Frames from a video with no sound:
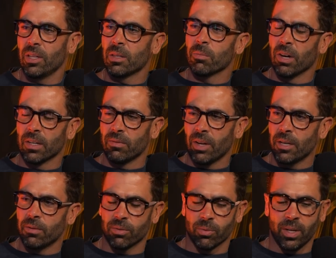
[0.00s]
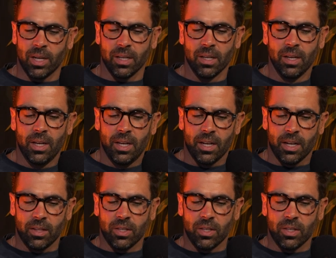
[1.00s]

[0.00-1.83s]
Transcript: Hit the market value for rent, and I